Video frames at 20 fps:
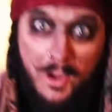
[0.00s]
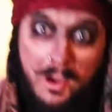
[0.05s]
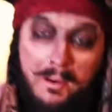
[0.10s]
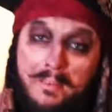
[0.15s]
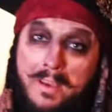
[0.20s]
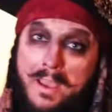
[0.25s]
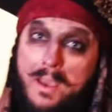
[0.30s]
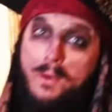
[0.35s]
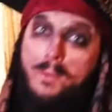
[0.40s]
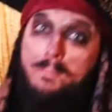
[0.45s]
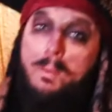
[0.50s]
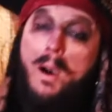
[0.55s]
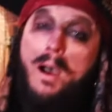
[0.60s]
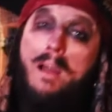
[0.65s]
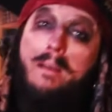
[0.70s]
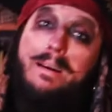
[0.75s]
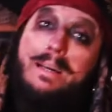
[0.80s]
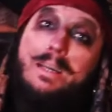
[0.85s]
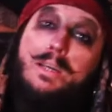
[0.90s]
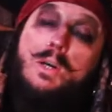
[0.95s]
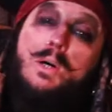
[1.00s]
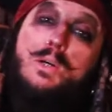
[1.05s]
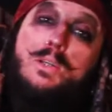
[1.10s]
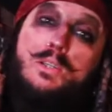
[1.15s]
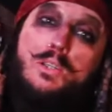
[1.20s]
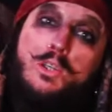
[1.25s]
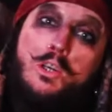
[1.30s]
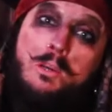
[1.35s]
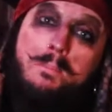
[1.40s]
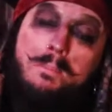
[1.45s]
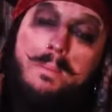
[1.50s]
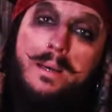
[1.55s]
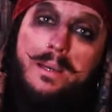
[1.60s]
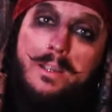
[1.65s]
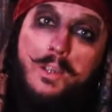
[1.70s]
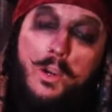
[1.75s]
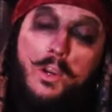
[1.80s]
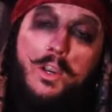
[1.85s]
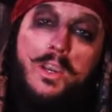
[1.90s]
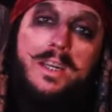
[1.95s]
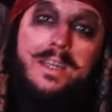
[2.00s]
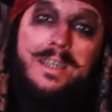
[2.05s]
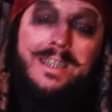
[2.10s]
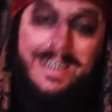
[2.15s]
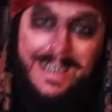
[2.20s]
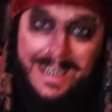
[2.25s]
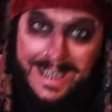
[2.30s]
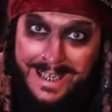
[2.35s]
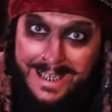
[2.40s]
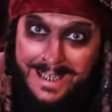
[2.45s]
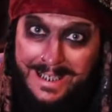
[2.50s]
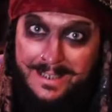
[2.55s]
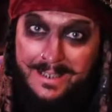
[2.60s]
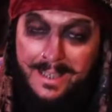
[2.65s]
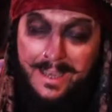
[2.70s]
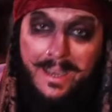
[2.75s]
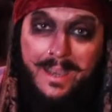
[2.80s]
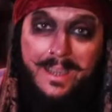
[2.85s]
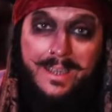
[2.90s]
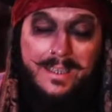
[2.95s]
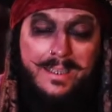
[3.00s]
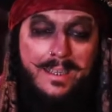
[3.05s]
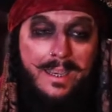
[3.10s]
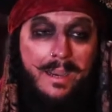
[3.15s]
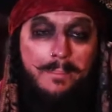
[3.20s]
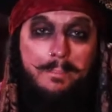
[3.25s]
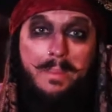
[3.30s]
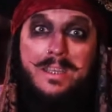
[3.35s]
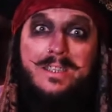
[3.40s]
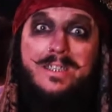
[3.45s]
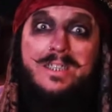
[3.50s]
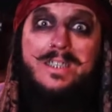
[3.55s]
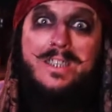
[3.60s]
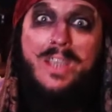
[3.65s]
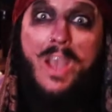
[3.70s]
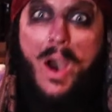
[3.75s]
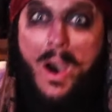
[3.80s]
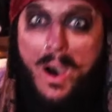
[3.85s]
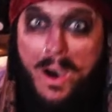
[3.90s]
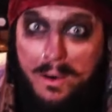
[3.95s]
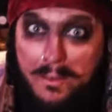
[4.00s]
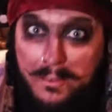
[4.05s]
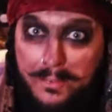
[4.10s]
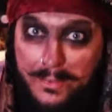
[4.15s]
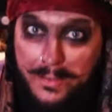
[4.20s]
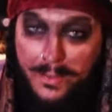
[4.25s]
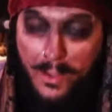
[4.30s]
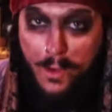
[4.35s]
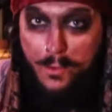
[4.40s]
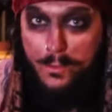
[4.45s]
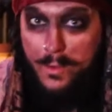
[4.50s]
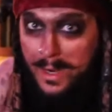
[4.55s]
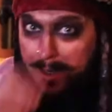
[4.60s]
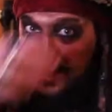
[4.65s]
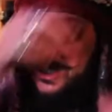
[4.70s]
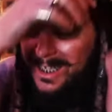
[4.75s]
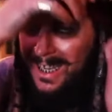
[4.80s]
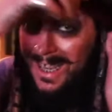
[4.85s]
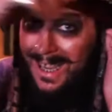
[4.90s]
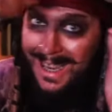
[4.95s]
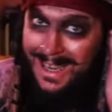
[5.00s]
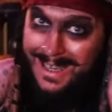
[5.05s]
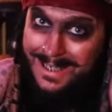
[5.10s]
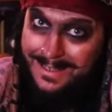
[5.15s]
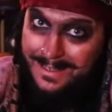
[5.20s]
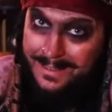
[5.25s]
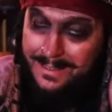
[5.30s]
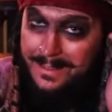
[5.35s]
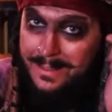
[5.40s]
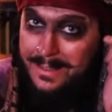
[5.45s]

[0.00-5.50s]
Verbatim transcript: of our pirate costume, uh, you're going to need a, um, a scarf to go around your head.